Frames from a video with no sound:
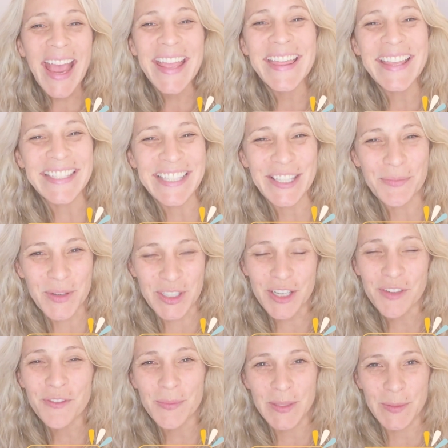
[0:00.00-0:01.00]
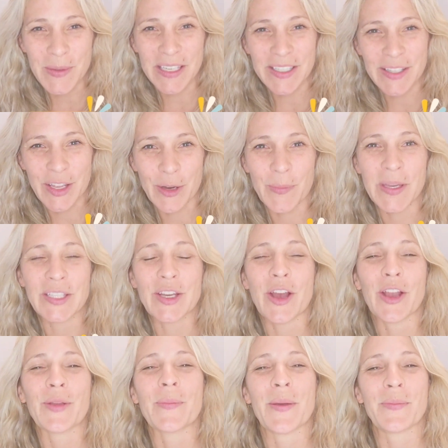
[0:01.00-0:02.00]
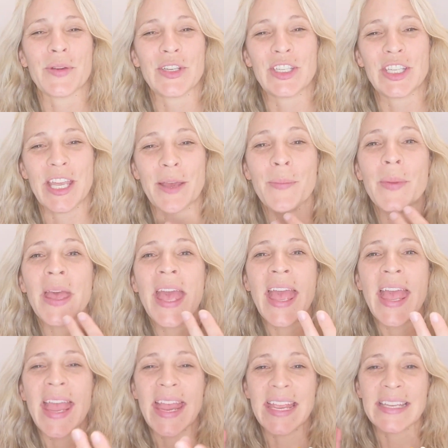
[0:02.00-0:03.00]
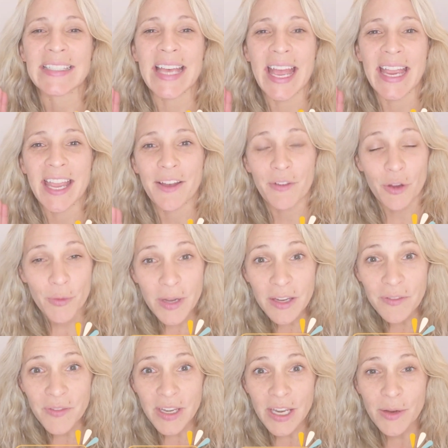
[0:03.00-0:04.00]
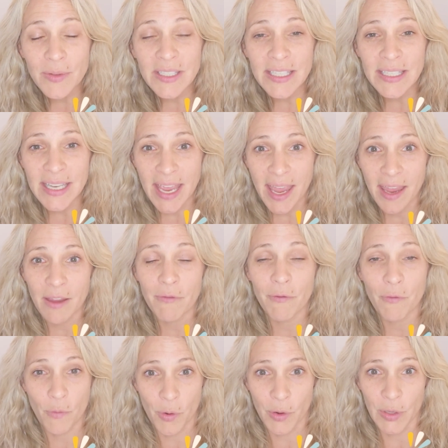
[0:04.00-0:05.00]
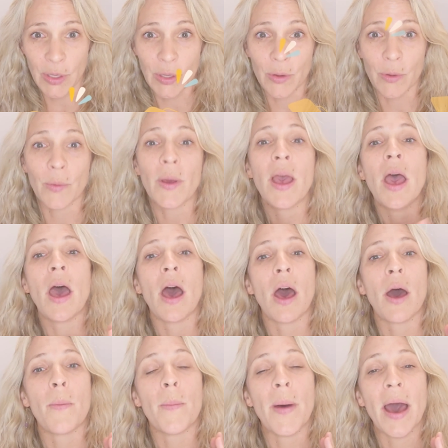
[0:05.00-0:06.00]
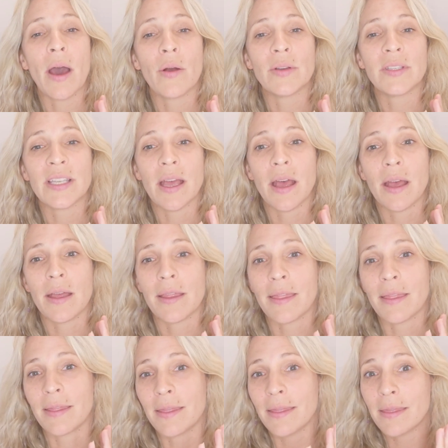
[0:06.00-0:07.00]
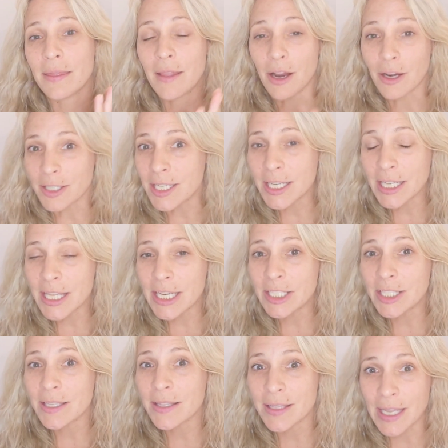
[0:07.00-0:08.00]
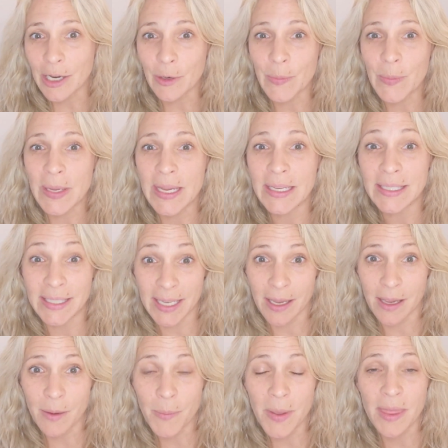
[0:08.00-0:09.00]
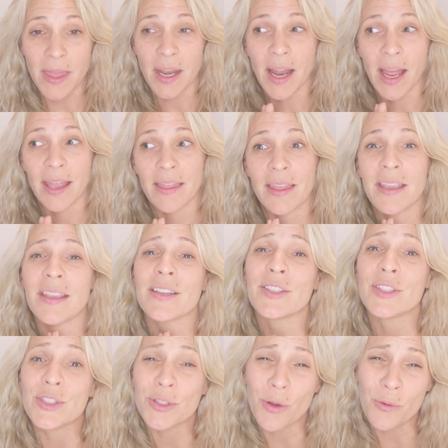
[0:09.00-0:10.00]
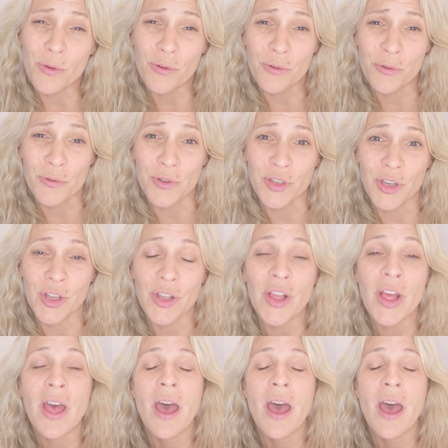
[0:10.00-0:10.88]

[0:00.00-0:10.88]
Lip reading: this is Bridget from Speech Therapy Talk membership, and I have a quick video today for you about an articulation therapy tip that I think is so crucial